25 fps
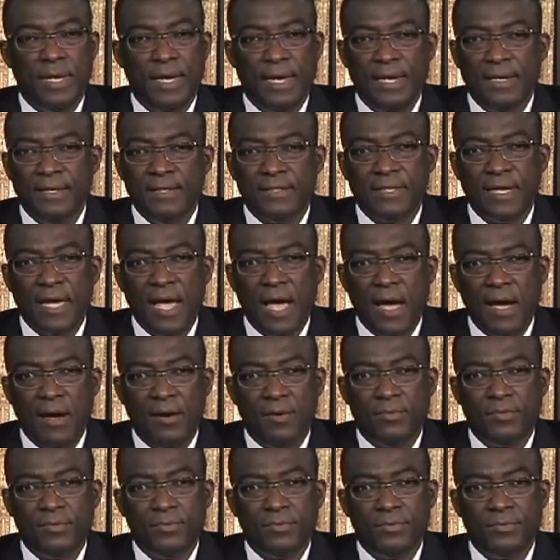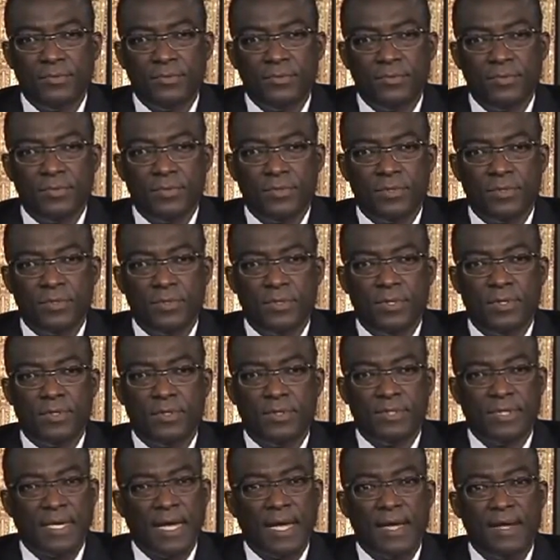in town,
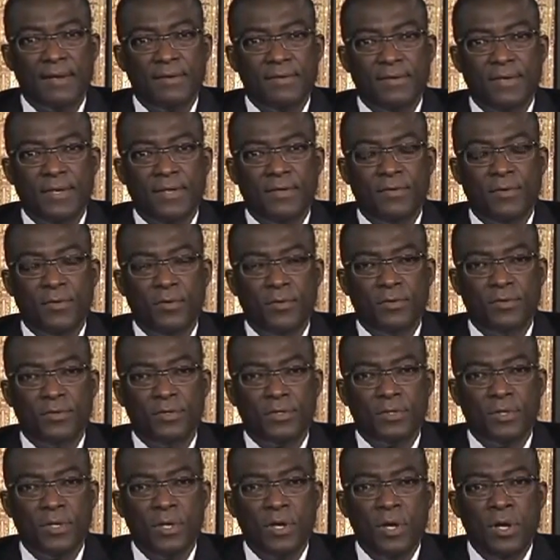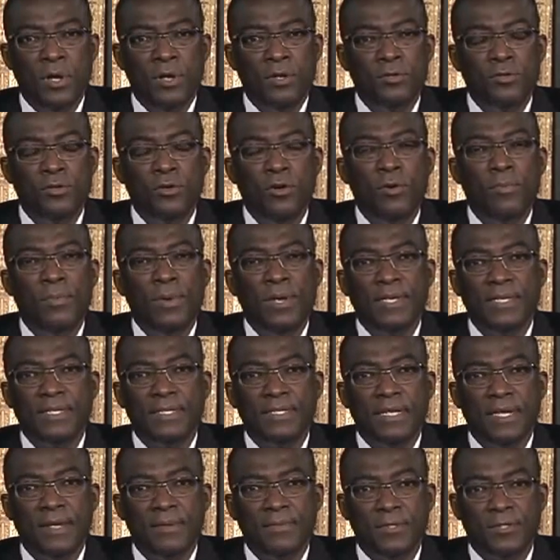secondary roads. Nobody
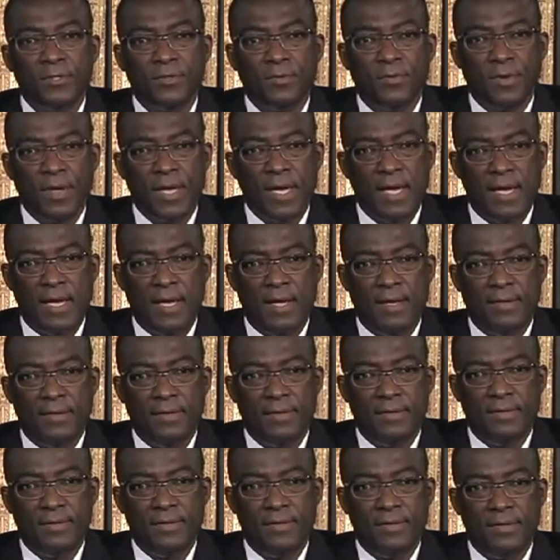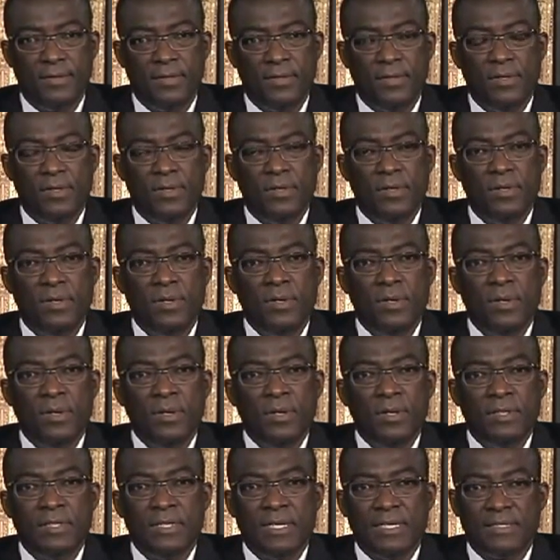seems to care.
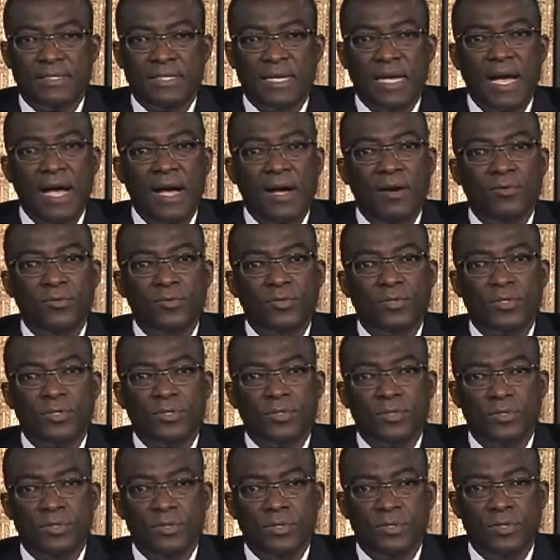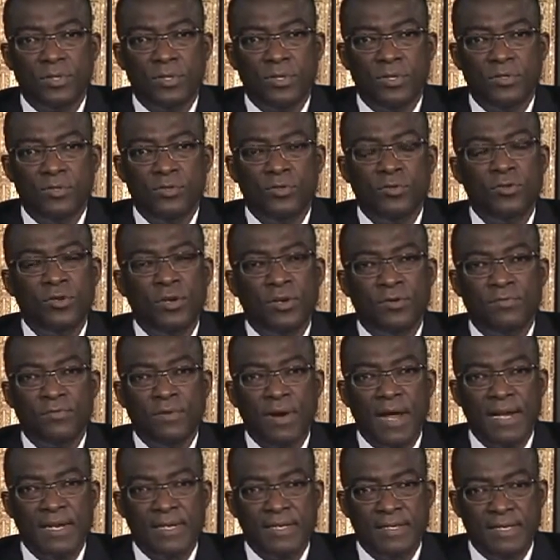The towns do not
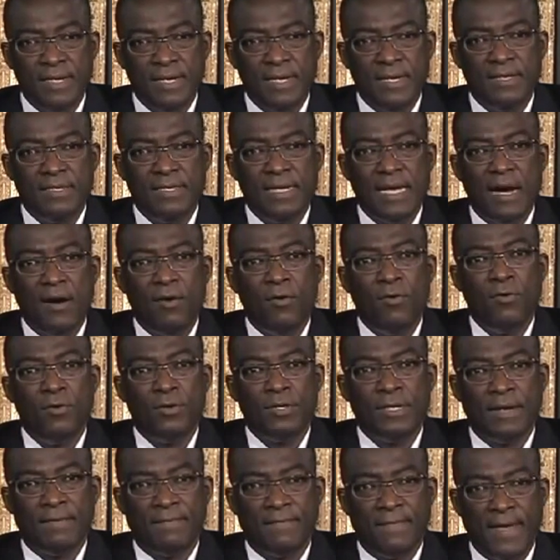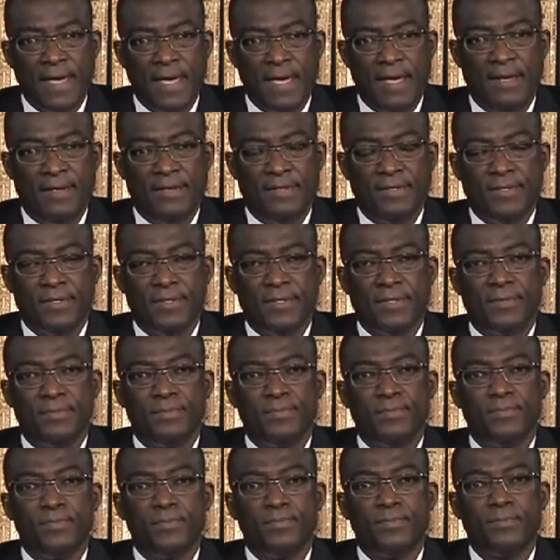run their own affairs.
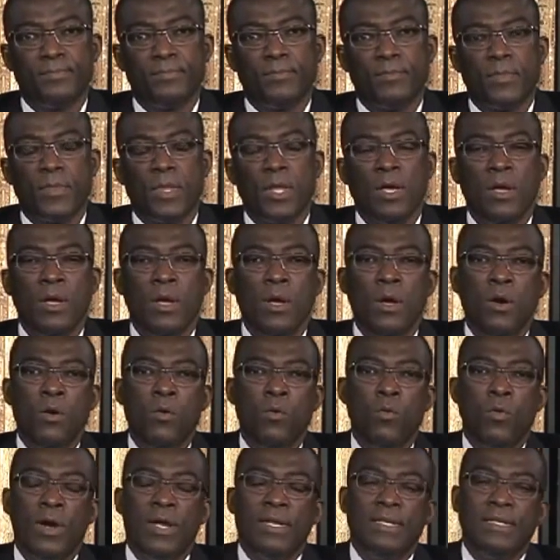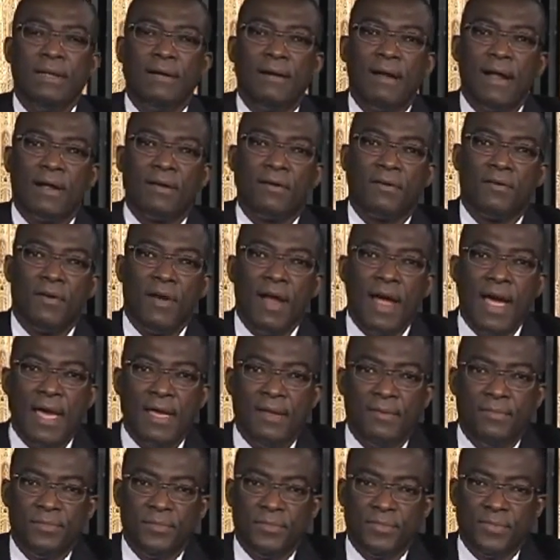When there are
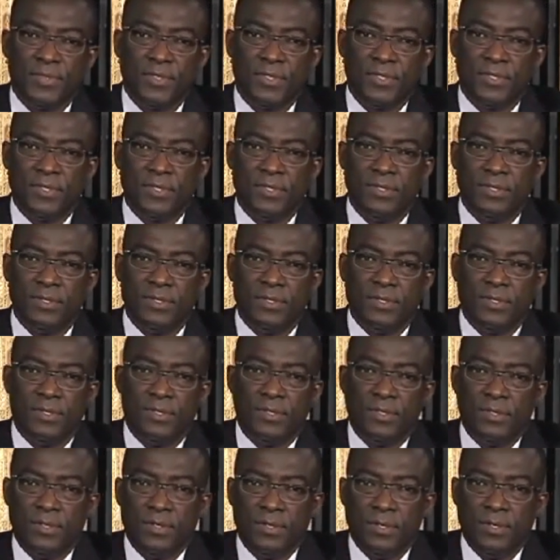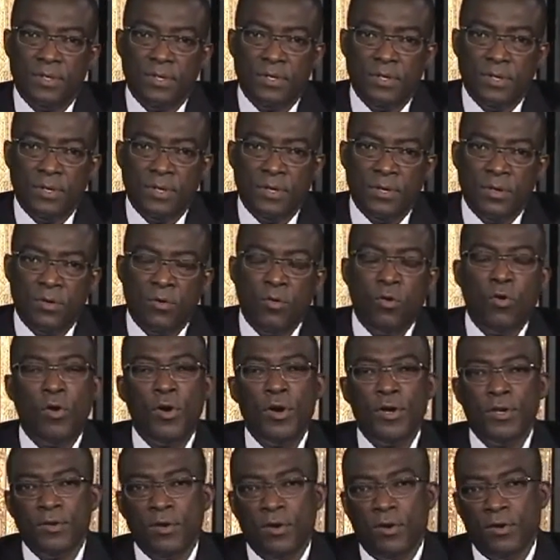crimes
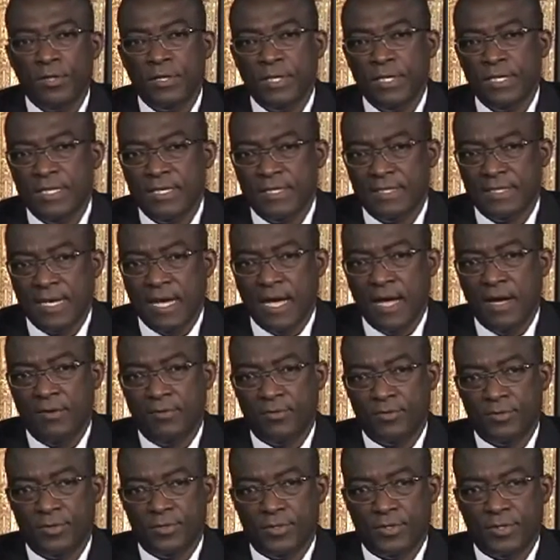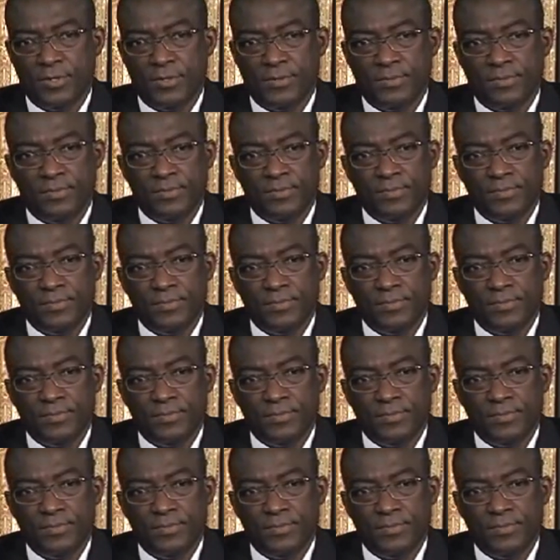going on in the towns